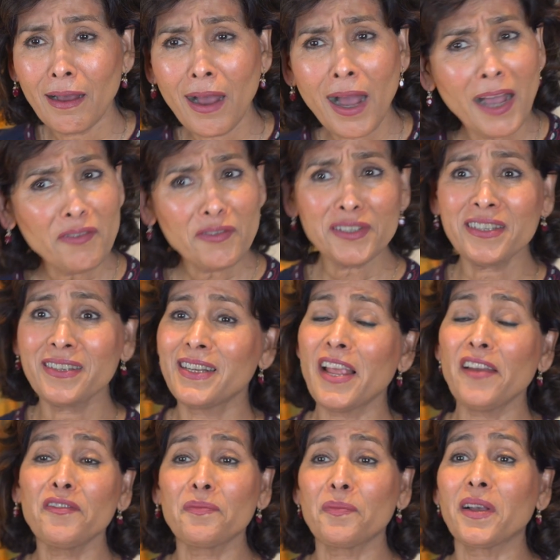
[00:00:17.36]
I was
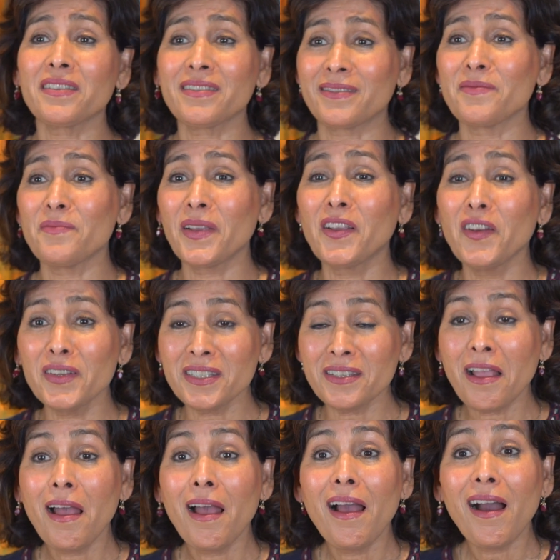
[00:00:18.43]
left puzzled because
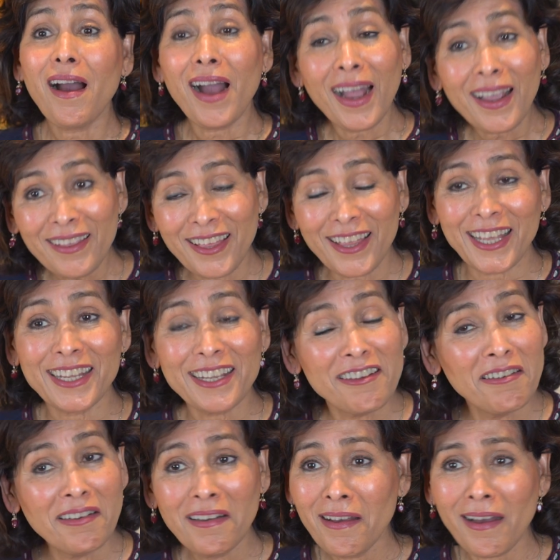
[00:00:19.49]
I
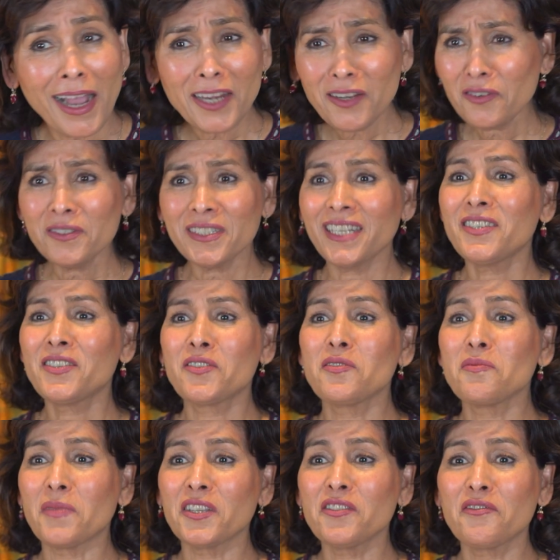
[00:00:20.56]
think I don't eat too
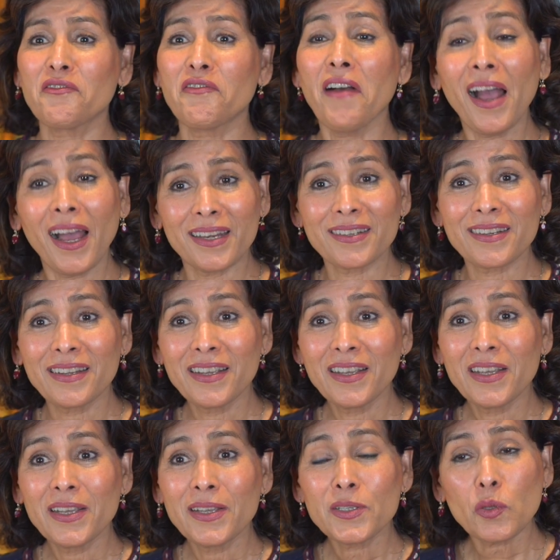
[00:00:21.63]
much fat,
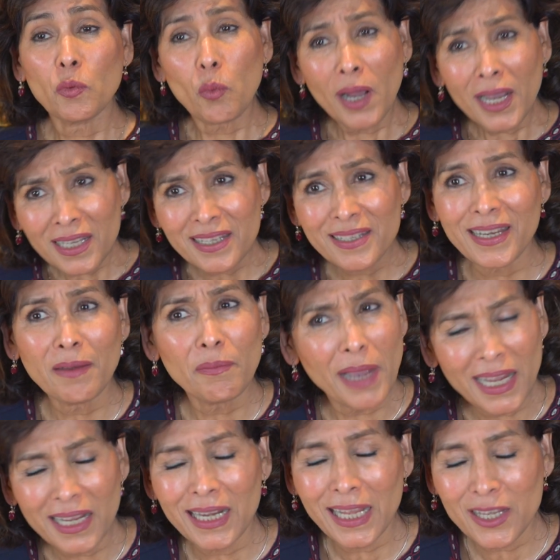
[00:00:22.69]
so why still
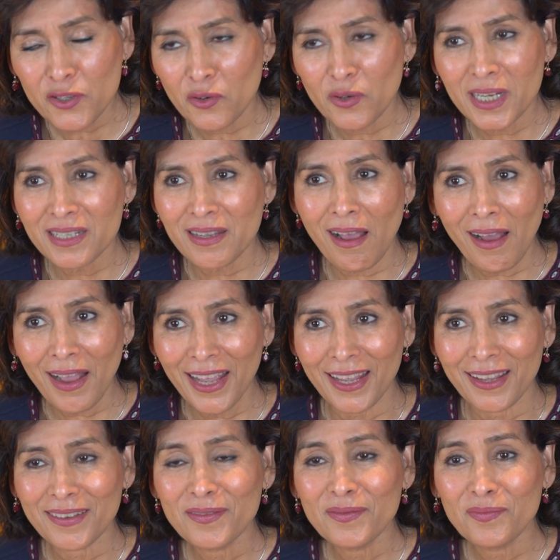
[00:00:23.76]
my cholesterol is
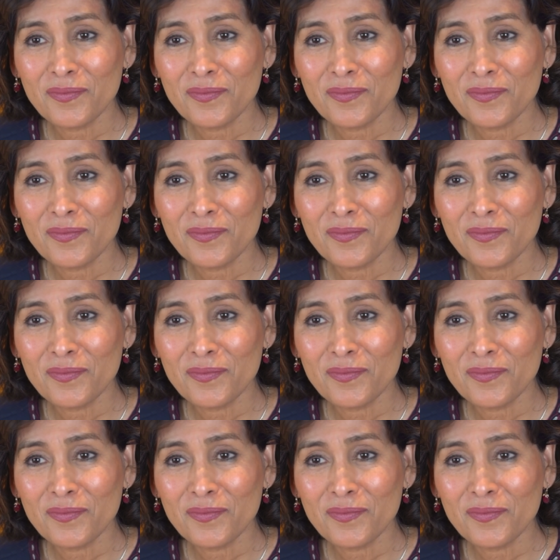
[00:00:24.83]
high?